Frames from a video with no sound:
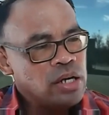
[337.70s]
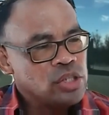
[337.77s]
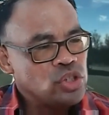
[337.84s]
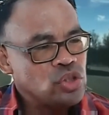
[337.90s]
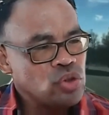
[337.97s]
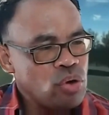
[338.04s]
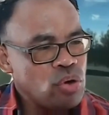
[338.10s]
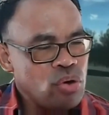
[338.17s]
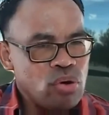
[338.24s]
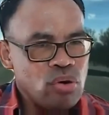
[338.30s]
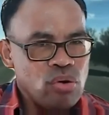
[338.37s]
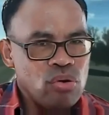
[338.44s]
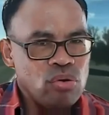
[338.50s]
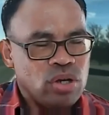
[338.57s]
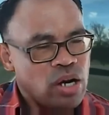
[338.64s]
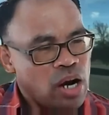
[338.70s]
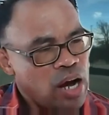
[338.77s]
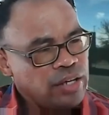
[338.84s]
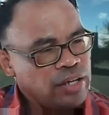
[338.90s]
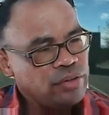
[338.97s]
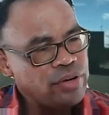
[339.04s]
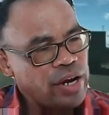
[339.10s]
So
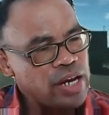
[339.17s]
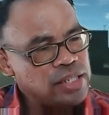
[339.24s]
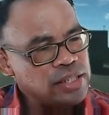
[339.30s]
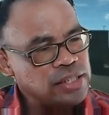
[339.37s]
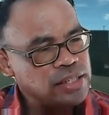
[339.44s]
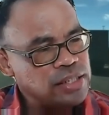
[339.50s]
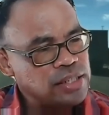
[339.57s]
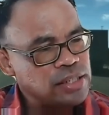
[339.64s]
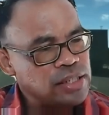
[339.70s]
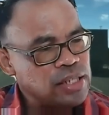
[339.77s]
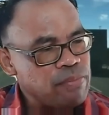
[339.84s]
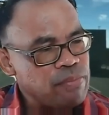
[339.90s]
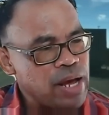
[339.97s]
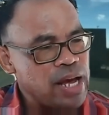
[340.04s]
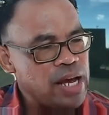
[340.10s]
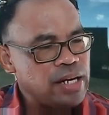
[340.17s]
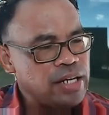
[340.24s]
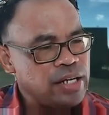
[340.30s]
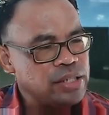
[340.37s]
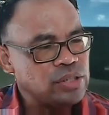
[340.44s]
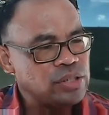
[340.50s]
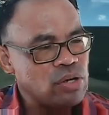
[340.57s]
God created man
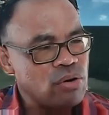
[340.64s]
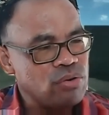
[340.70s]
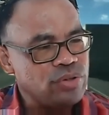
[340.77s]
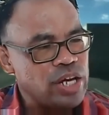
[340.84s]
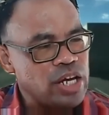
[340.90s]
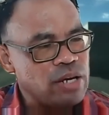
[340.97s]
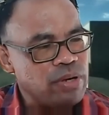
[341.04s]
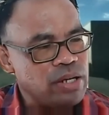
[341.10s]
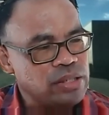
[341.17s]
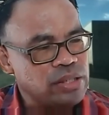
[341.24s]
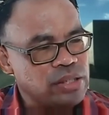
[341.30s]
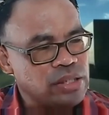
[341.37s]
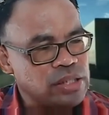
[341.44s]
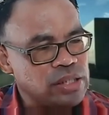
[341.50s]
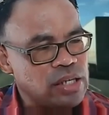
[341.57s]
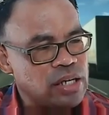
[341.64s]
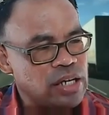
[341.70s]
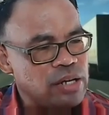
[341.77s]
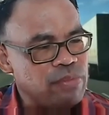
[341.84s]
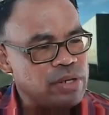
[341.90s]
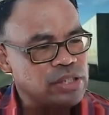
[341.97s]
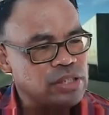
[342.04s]
in His own image, in the
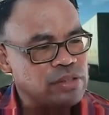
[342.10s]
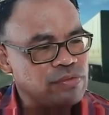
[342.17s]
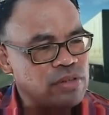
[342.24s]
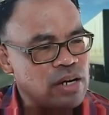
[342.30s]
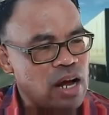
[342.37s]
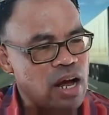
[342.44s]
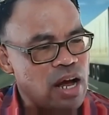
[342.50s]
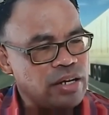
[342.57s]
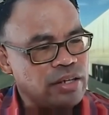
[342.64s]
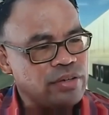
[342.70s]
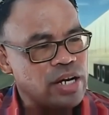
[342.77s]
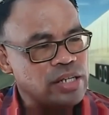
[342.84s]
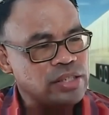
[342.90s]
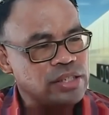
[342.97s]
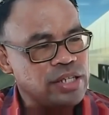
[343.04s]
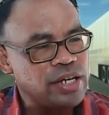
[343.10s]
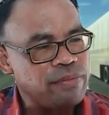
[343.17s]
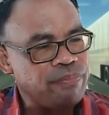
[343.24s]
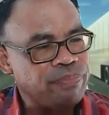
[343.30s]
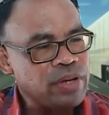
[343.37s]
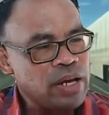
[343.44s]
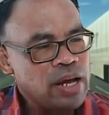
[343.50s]
image of God created
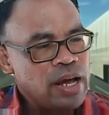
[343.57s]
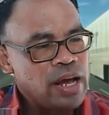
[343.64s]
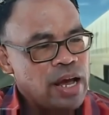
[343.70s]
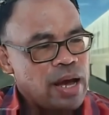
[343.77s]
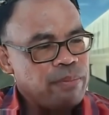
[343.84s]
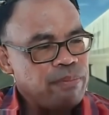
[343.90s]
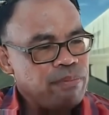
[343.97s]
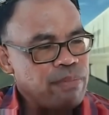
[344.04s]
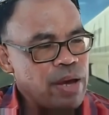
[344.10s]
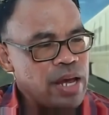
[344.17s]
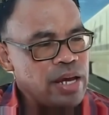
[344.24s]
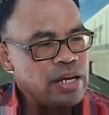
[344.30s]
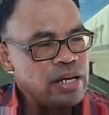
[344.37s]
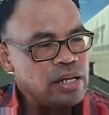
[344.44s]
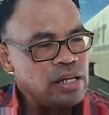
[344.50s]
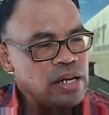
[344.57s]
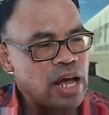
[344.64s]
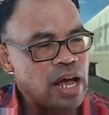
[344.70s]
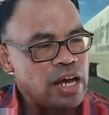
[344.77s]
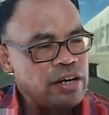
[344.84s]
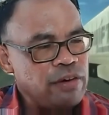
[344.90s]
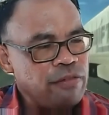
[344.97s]
him, male
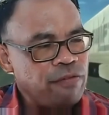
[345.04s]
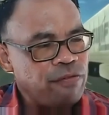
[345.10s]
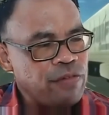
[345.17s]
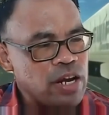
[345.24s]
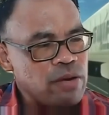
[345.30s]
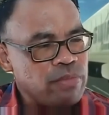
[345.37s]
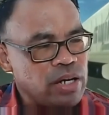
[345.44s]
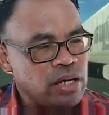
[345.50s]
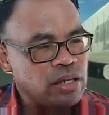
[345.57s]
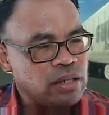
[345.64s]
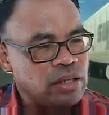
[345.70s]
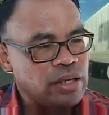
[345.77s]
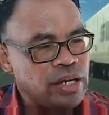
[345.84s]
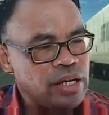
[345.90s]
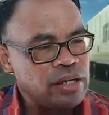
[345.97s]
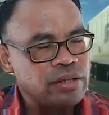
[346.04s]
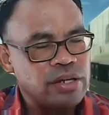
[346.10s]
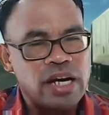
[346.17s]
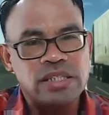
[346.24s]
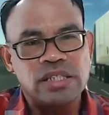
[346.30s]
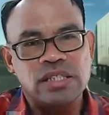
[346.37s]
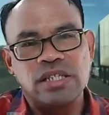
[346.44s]
and female. He
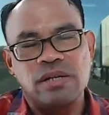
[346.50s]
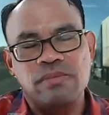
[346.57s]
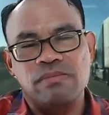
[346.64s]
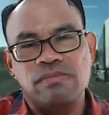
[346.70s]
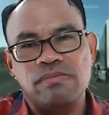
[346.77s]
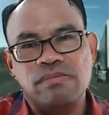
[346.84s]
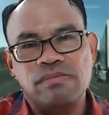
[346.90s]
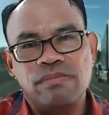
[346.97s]
created them.